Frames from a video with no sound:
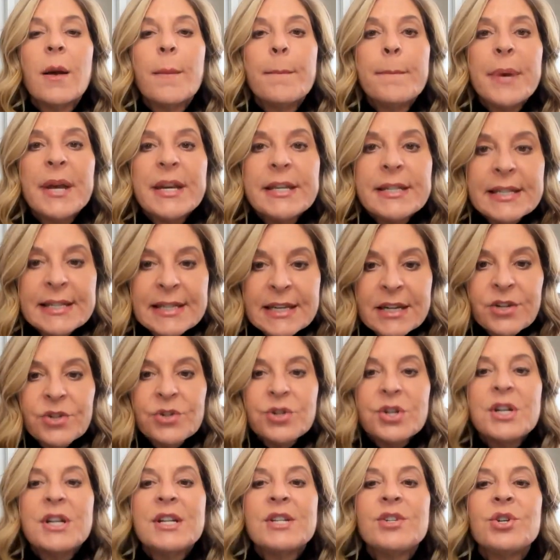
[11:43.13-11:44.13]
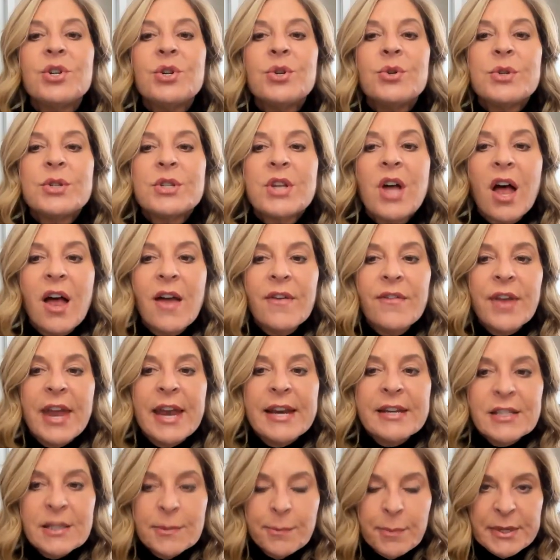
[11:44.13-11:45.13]
positioned to solve
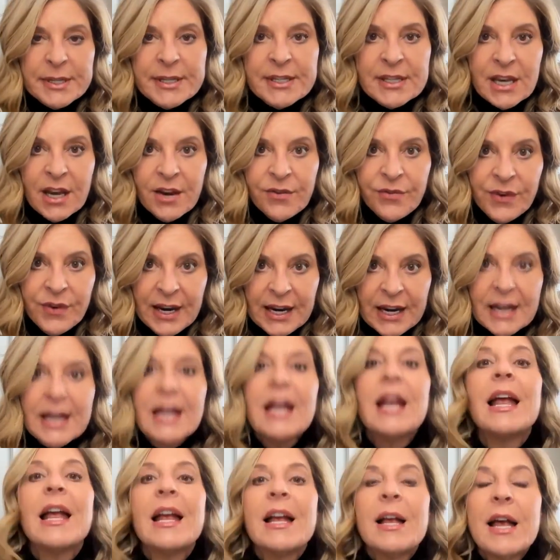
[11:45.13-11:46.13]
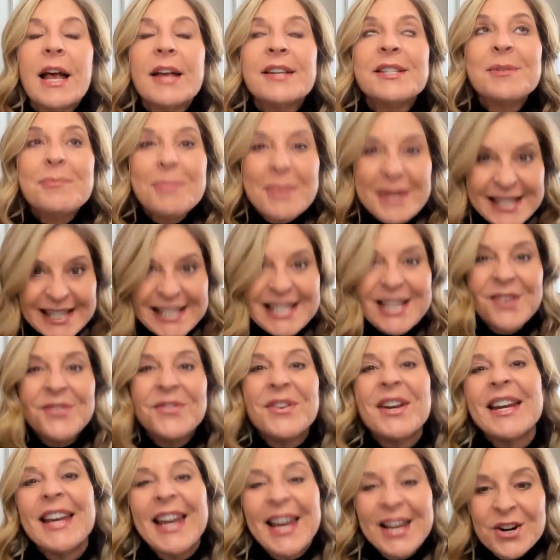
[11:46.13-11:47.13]
a specific
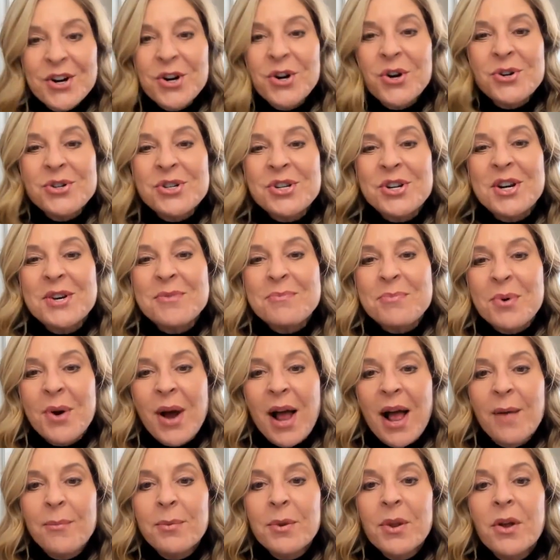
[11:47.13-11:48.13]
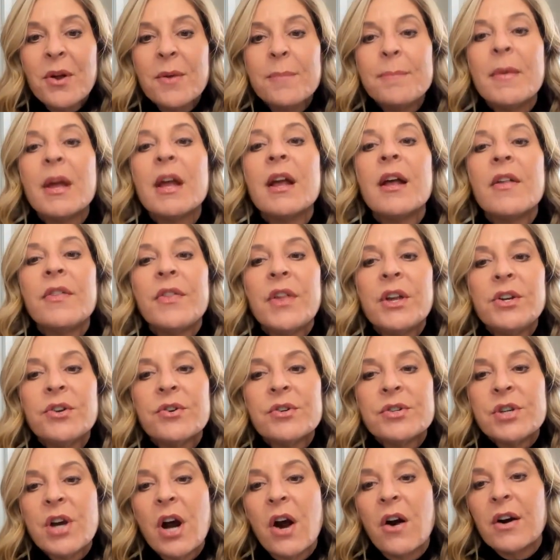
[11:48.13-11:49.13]
and urgent problem that
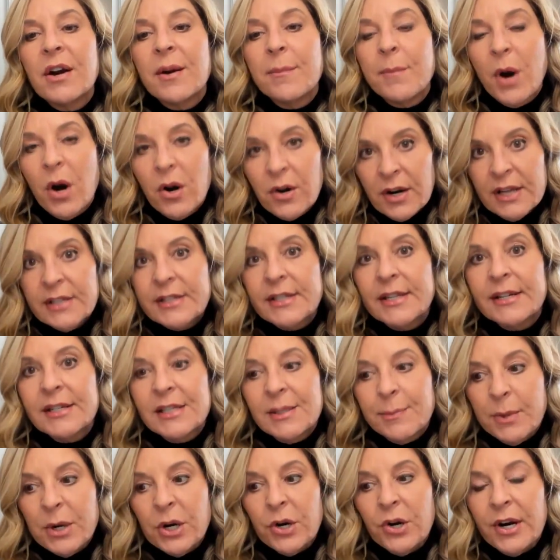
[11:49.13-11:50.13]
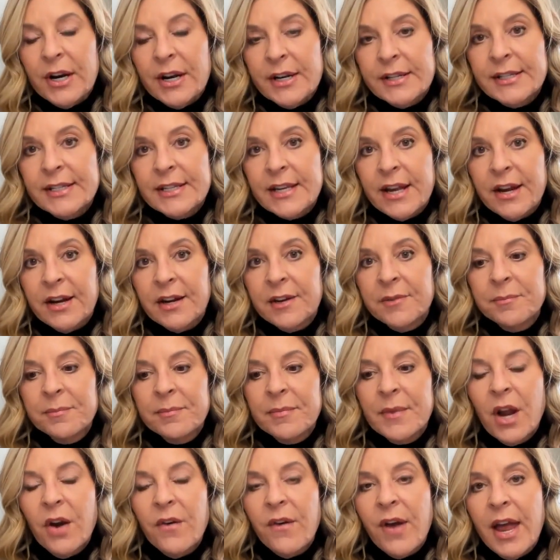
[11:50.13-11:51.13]
your target market's experiencing.
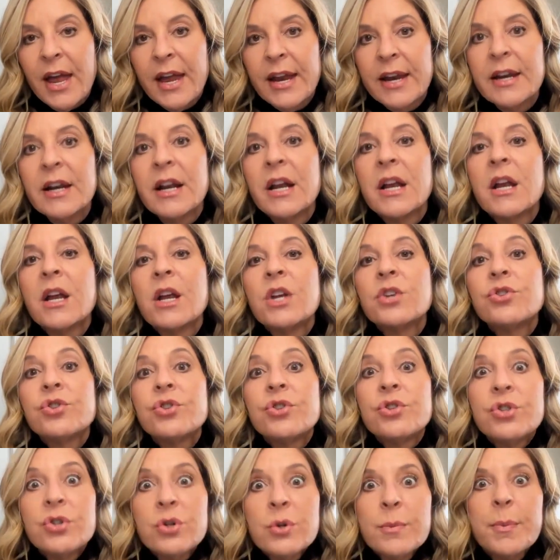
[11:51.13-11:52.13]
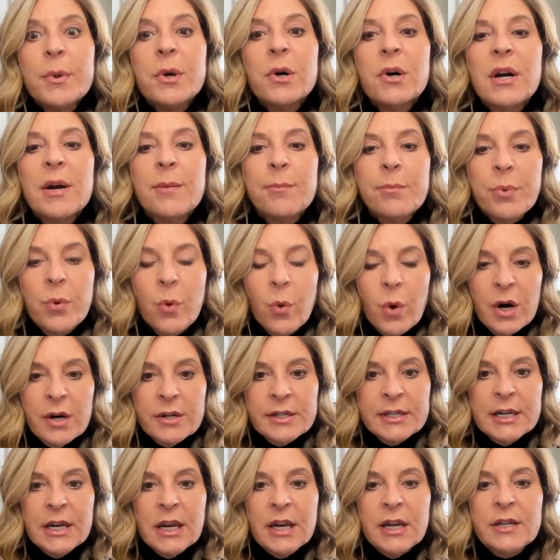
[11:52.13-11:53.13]
All right, super
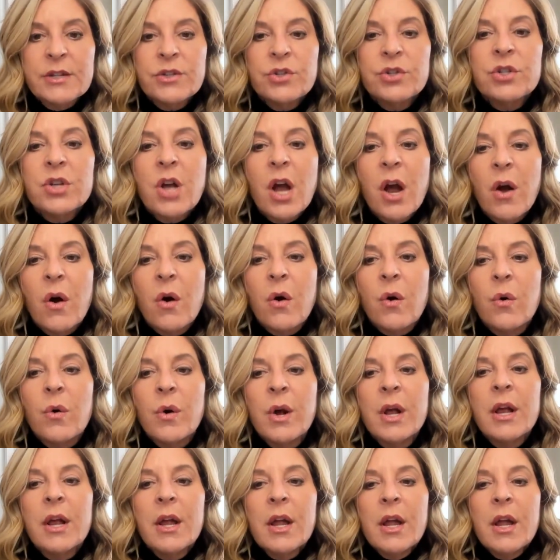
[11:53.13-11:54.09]
important. So